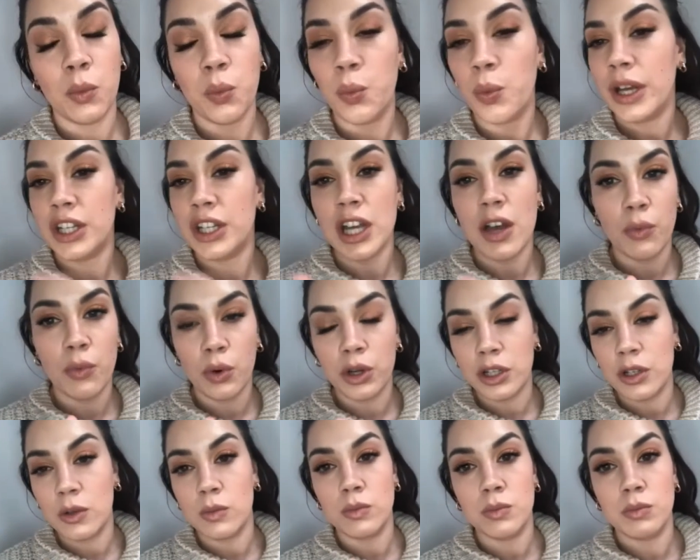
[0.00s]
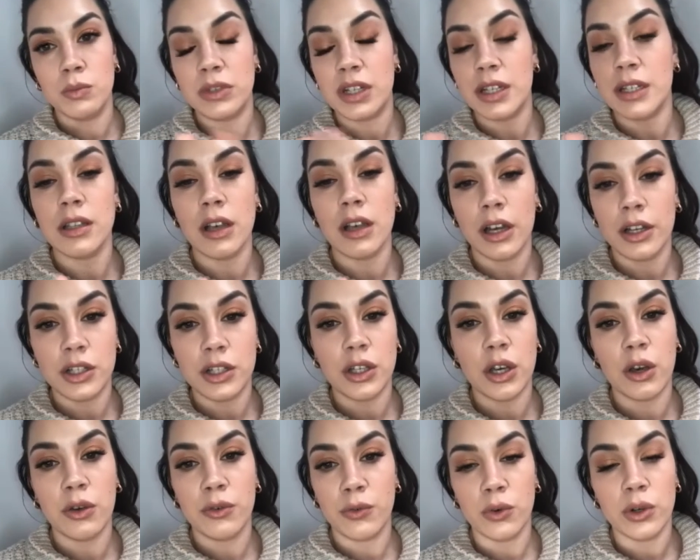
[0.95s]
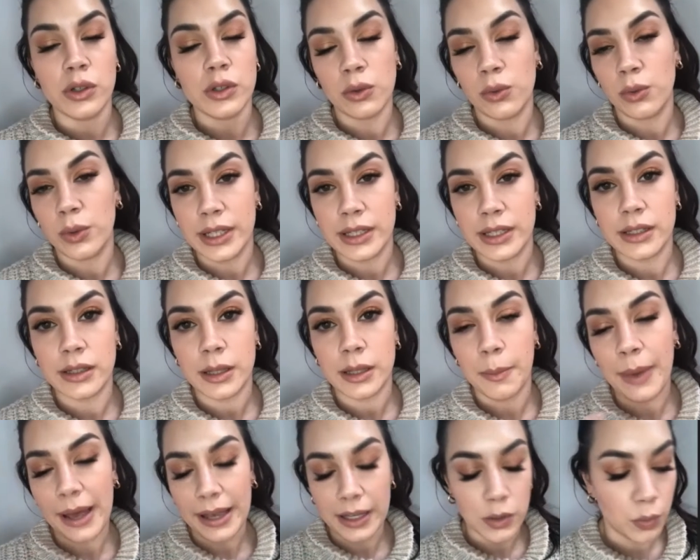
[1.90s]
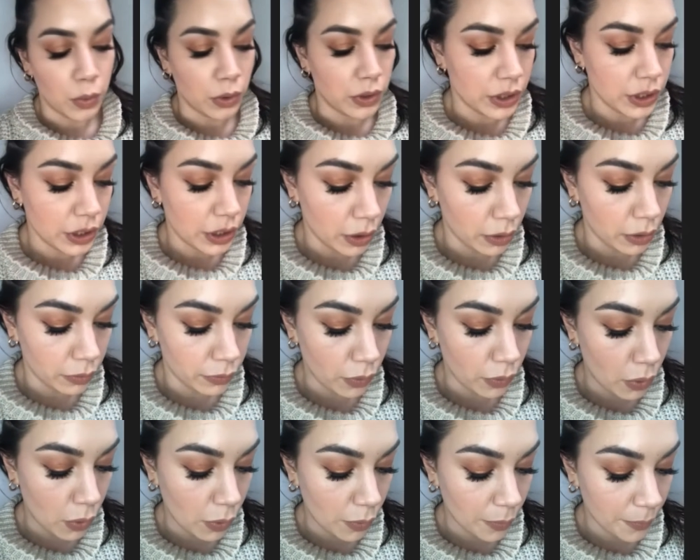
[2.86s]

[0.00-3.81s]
whichever one you decide to go for, is always the best one to go for.